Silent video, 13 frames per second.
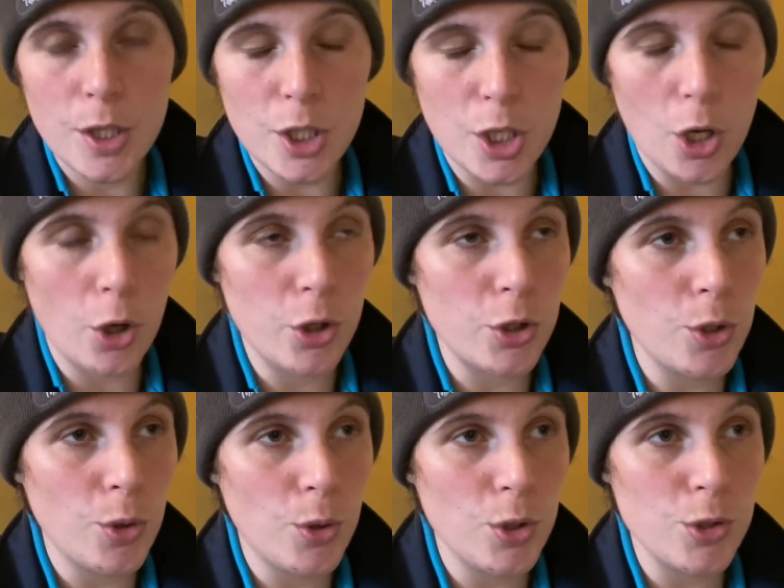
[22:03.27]
long and
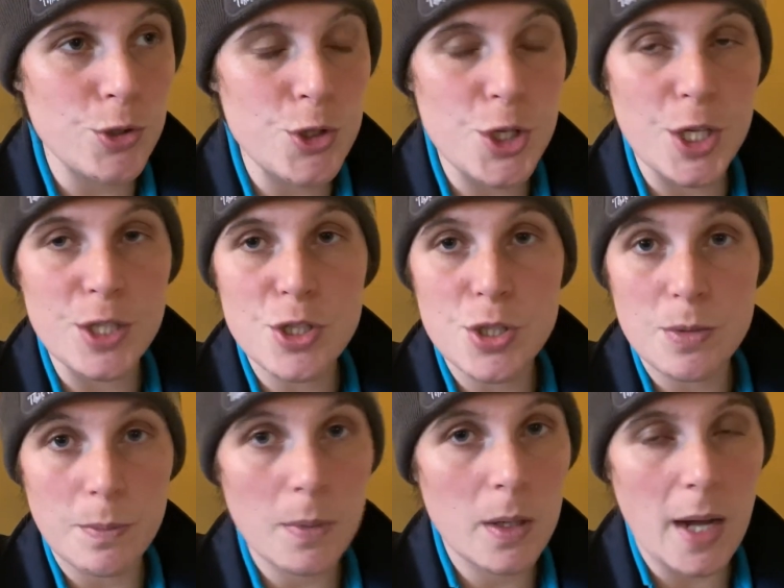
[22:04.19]
low lunging.
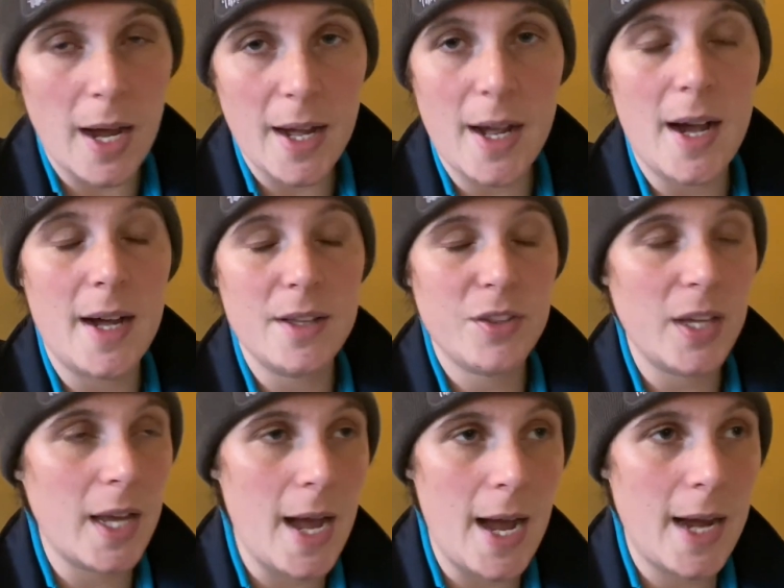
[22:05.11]
I
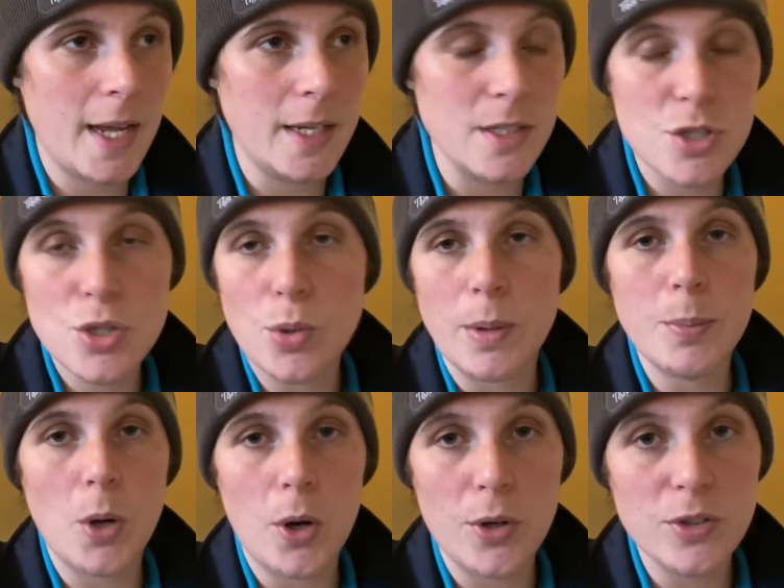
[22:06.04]
think hacking is so
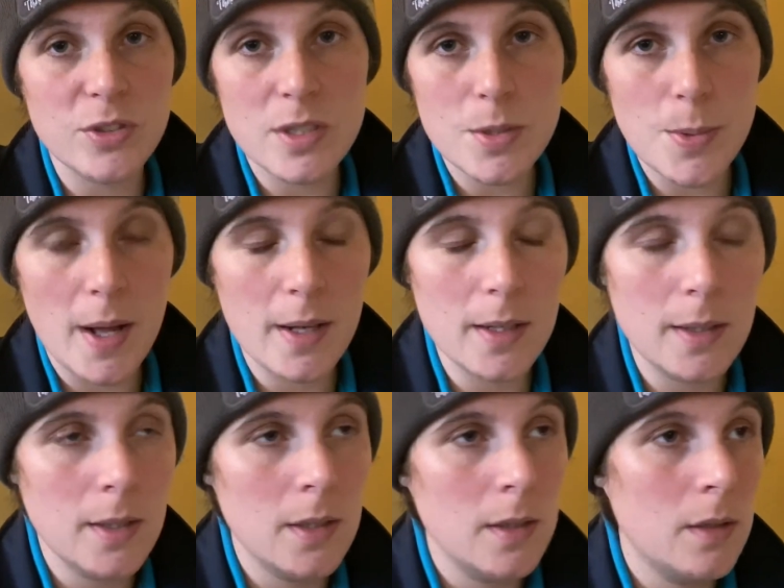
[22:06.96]
important as well.
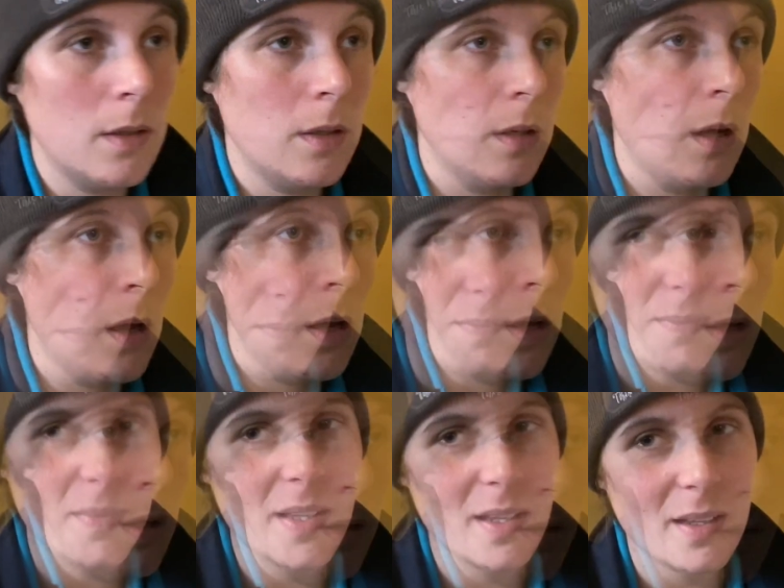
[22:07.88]

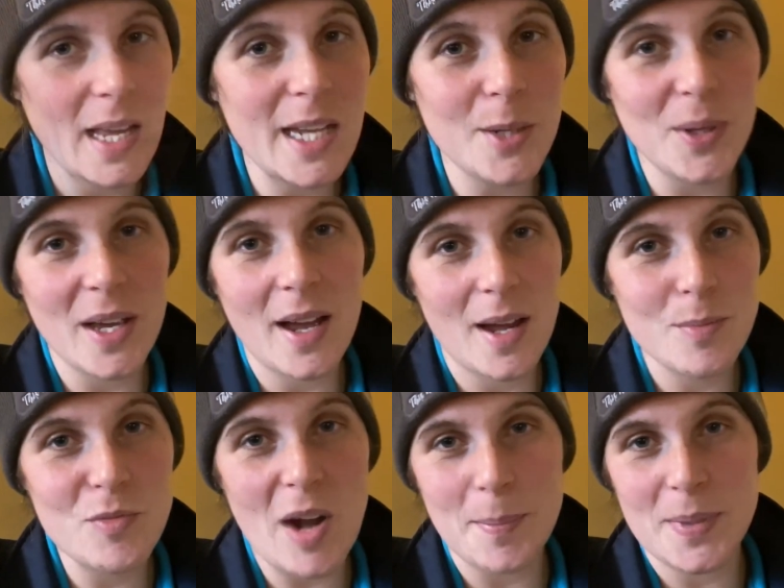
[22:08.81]
Anyway,
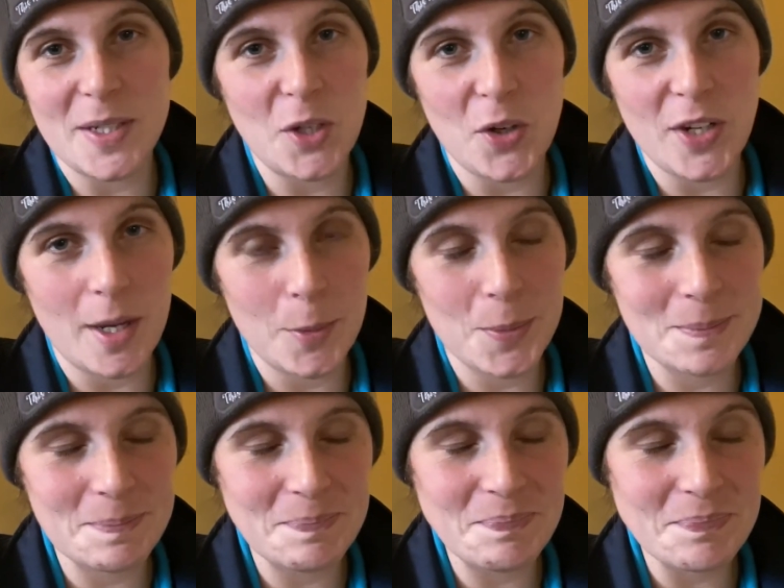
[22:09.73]
I'm rambling on now.
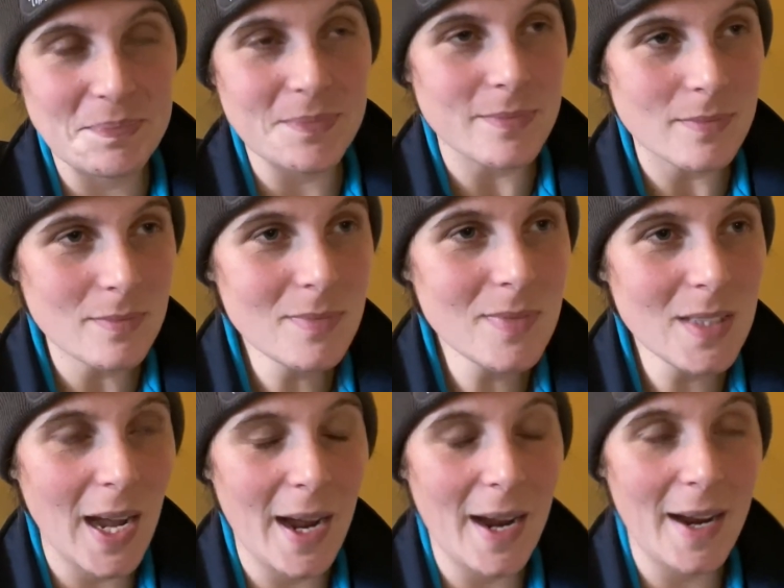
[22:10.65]

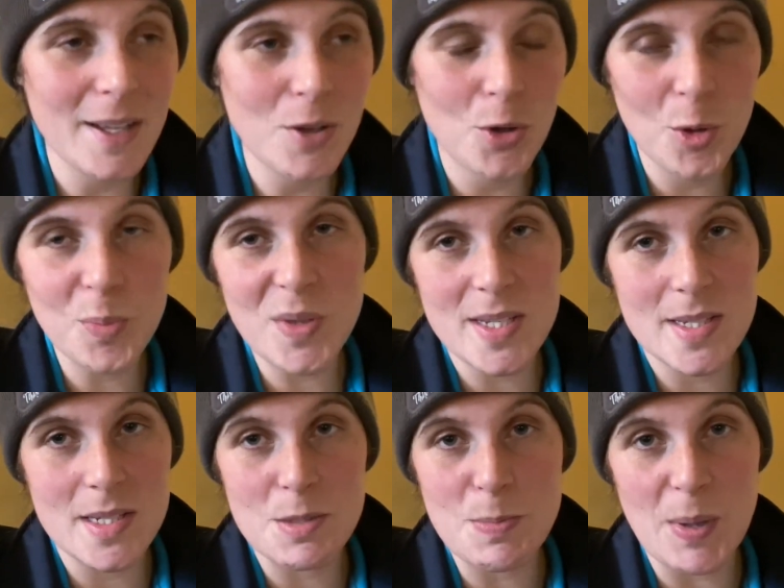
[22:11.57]
I hope this
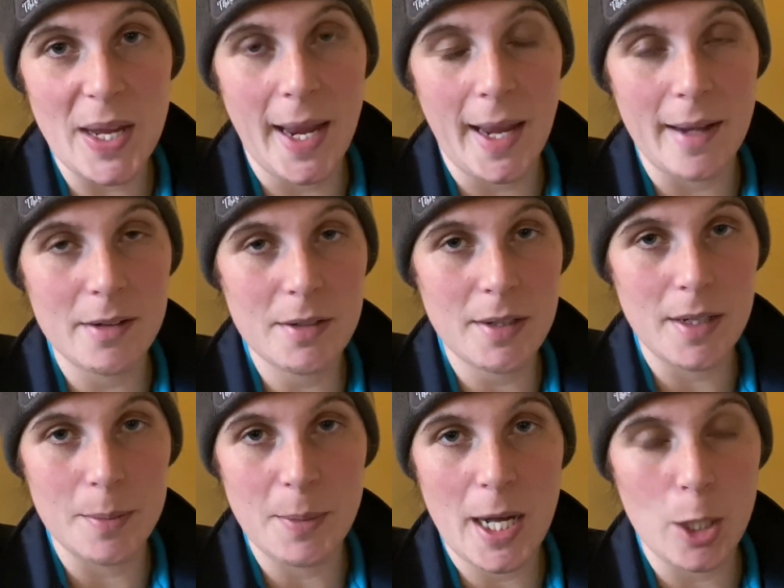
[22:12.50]
has been
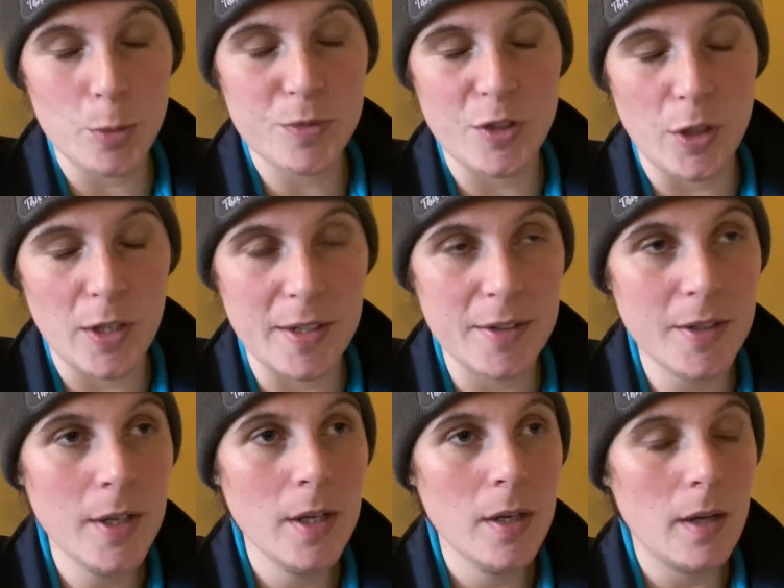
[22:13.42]
helpful, and
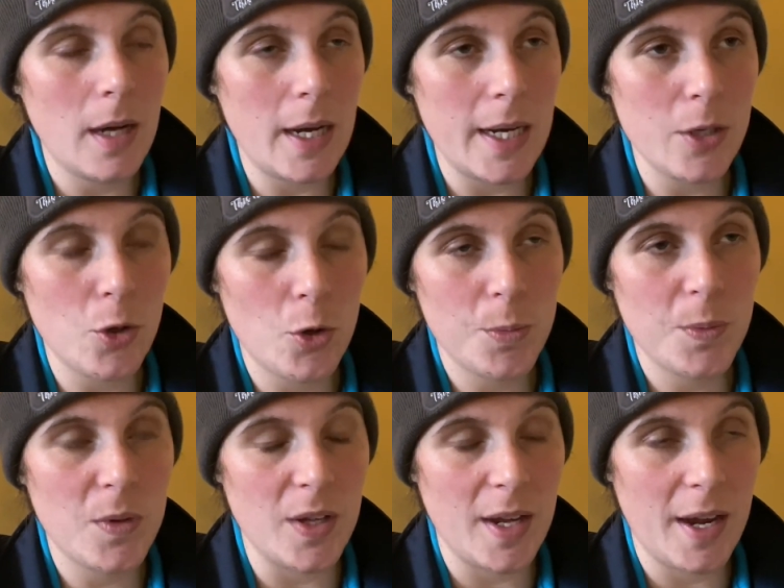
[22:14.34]
I
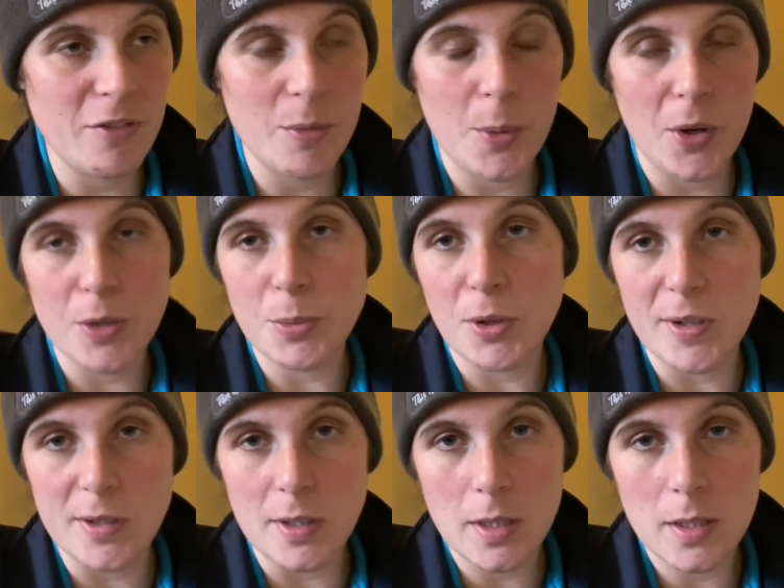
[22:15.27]
hope that everybody
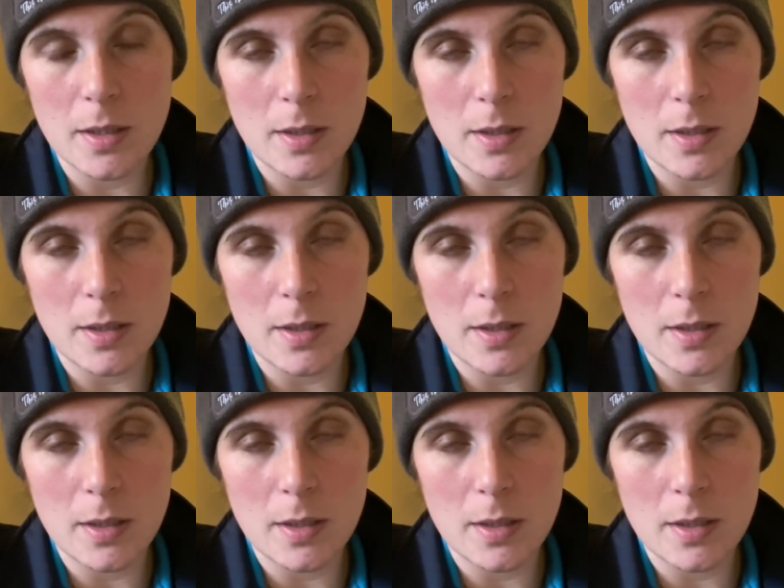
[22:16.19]
will